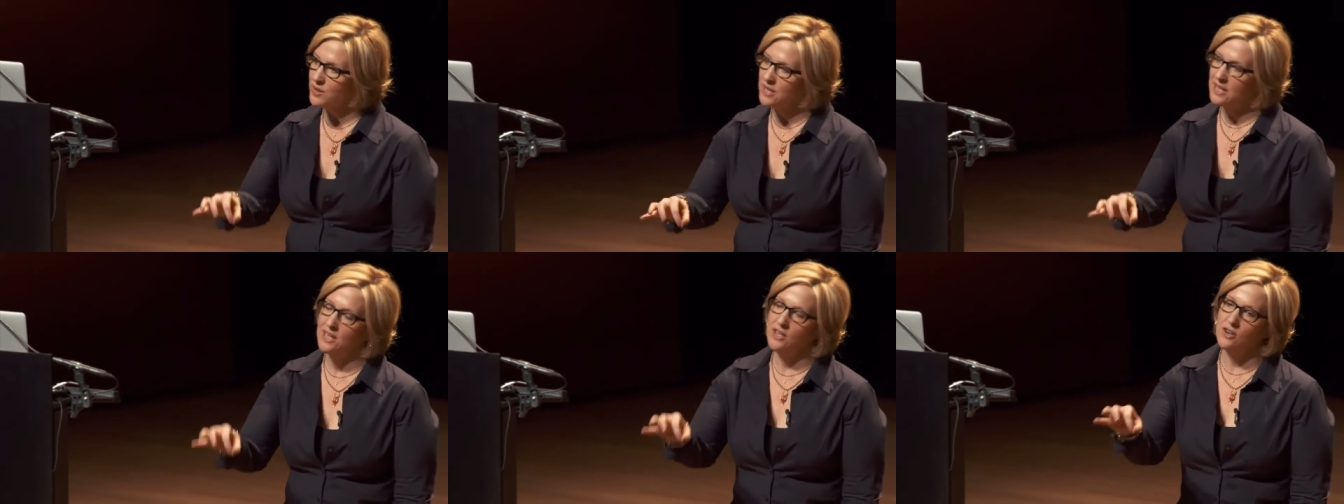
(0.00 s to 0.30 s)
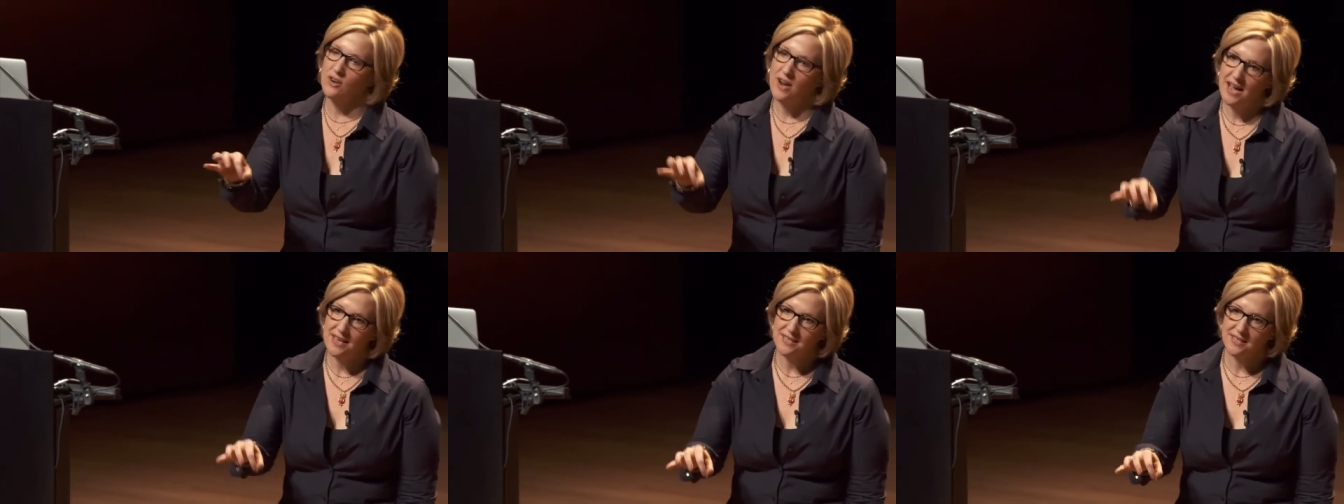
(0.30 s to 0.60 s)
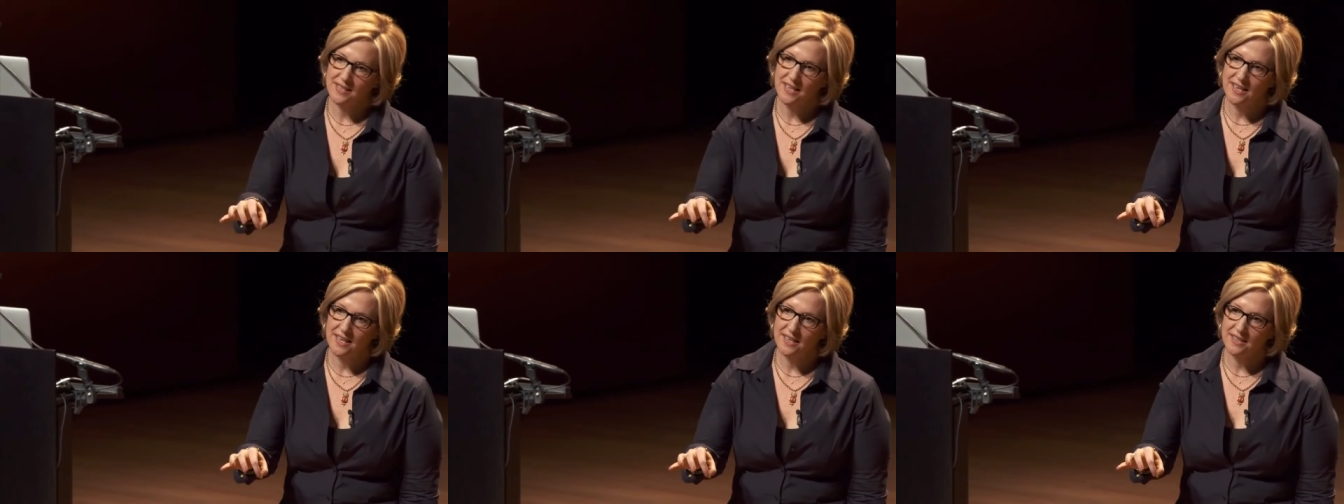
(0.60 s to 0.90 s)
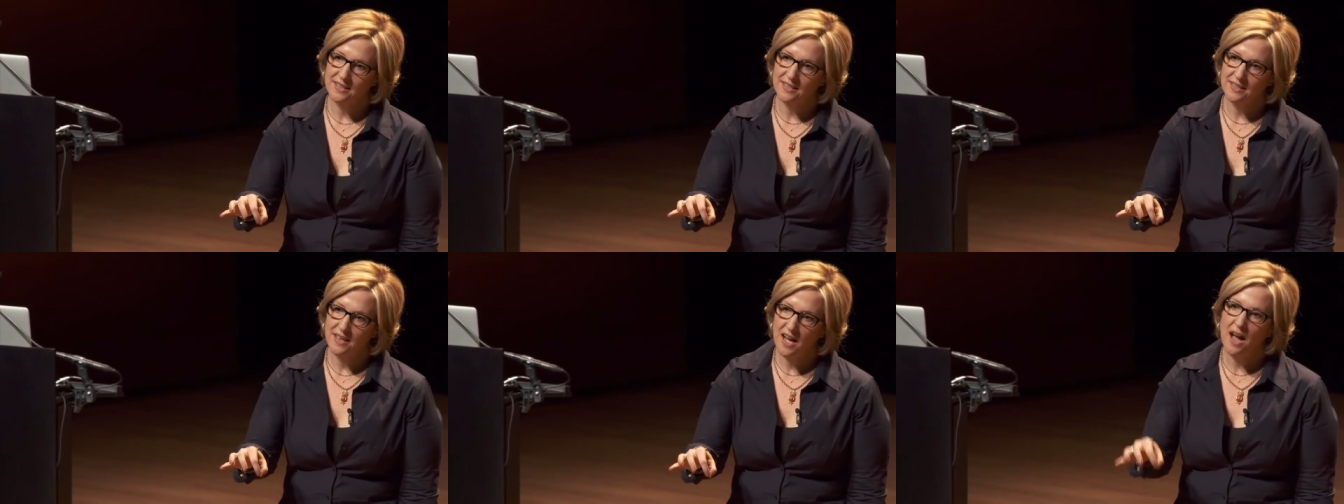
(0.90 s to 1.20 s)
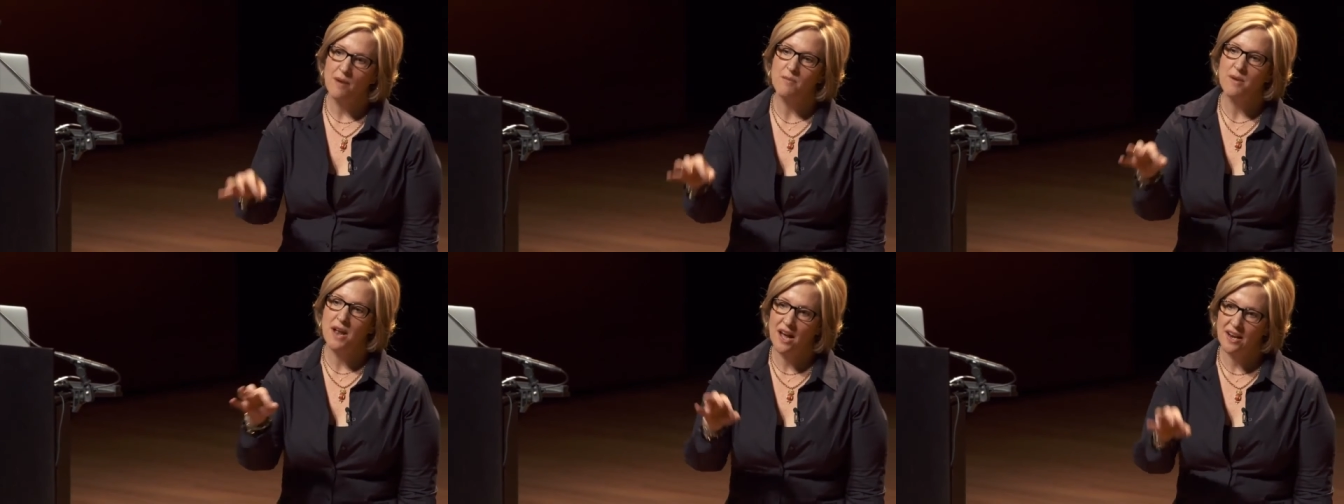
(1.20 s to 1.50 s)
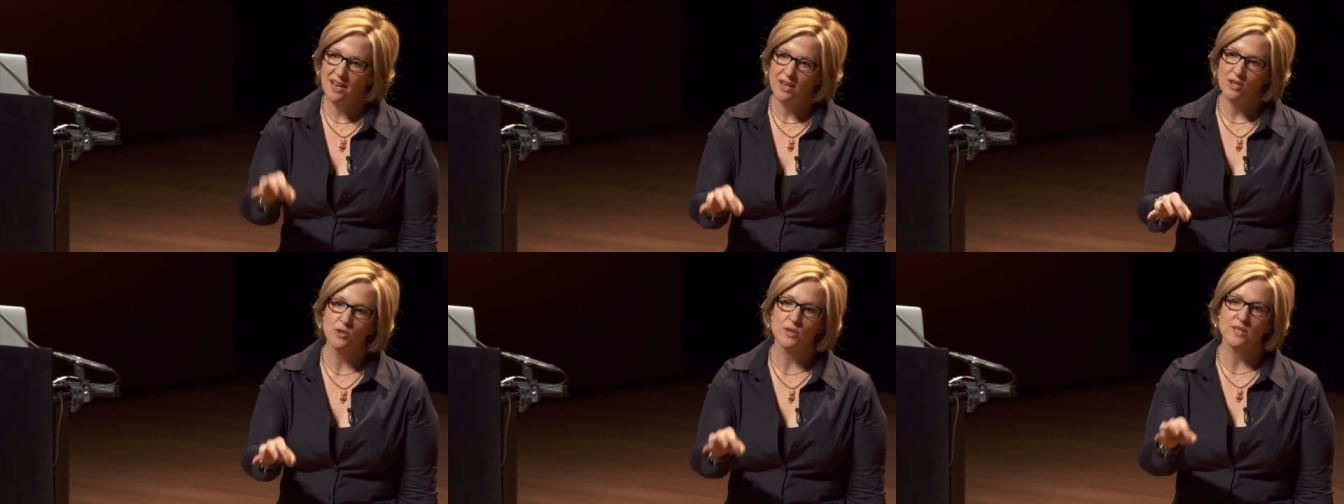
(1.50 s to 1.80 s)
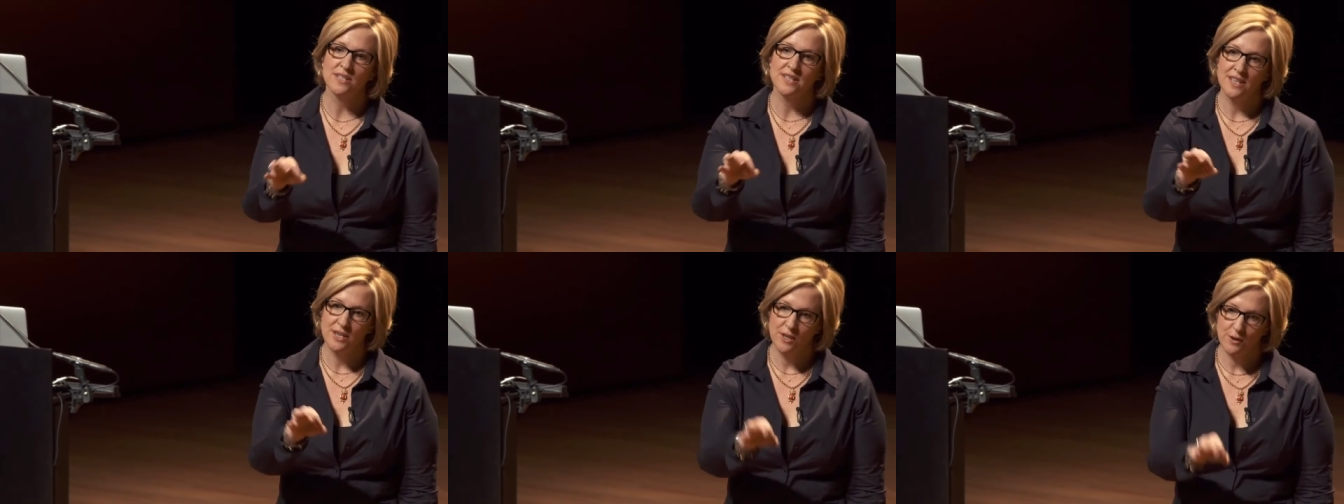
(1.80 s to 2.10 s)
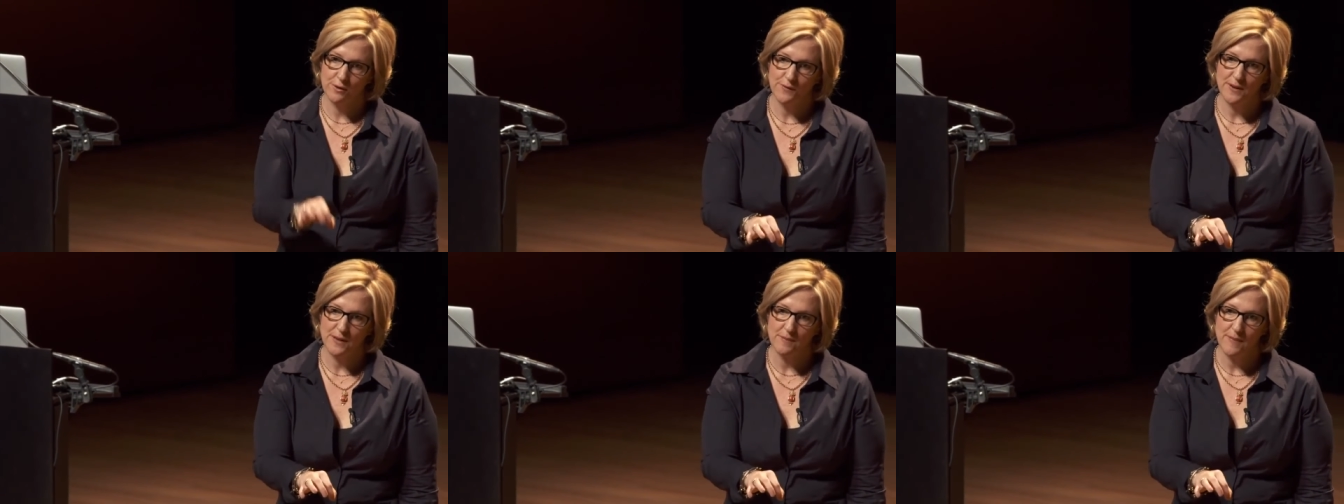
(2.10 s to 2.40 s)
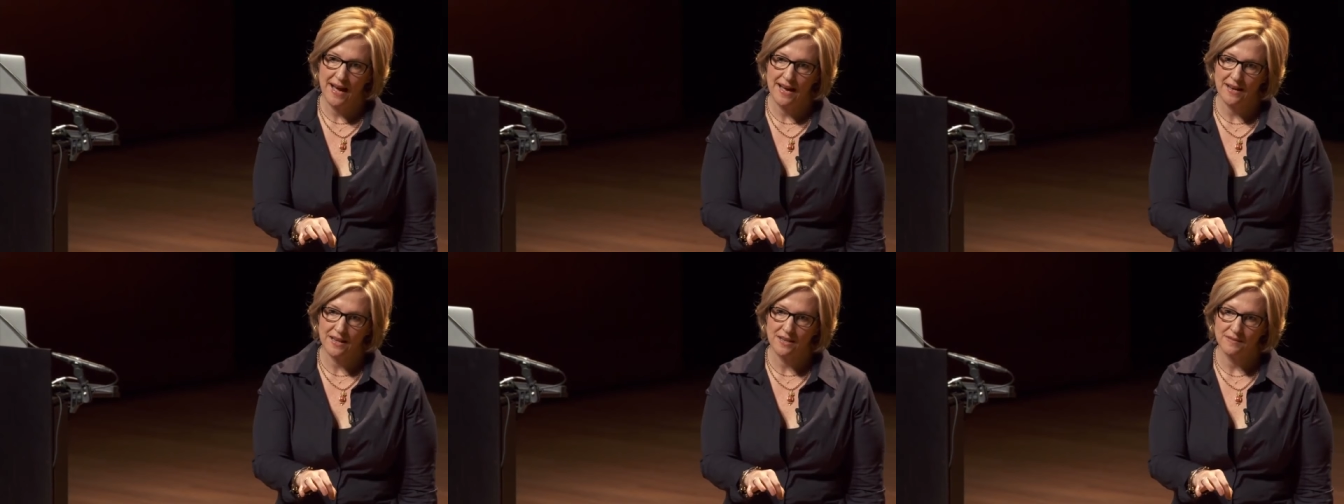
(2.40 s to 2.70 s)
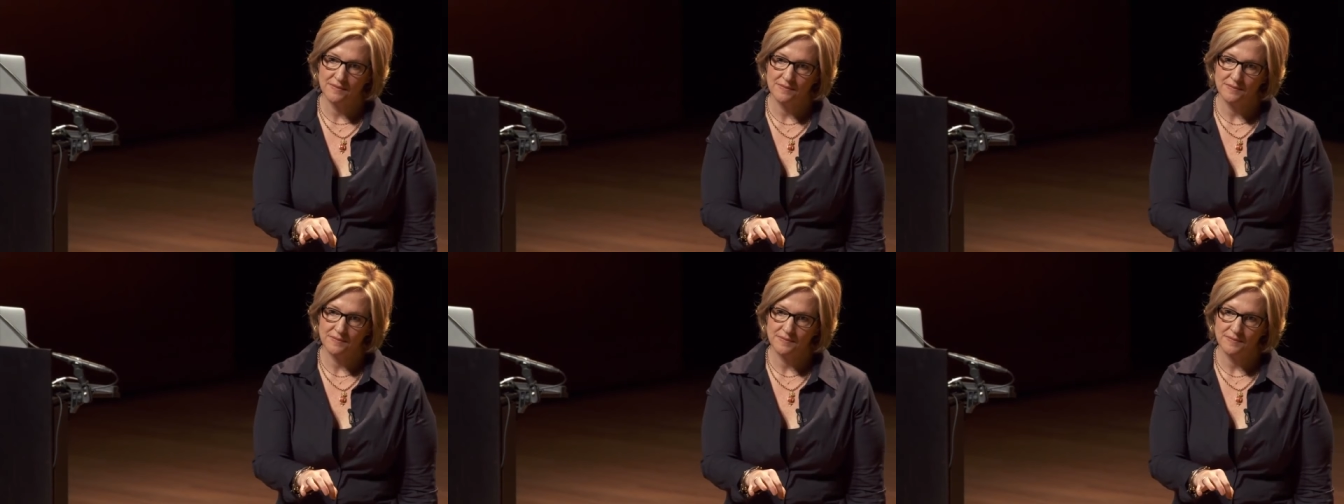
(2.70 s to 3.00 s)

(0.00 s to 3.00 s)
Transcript: getting your ass kicked, I'm not interested in your feedback.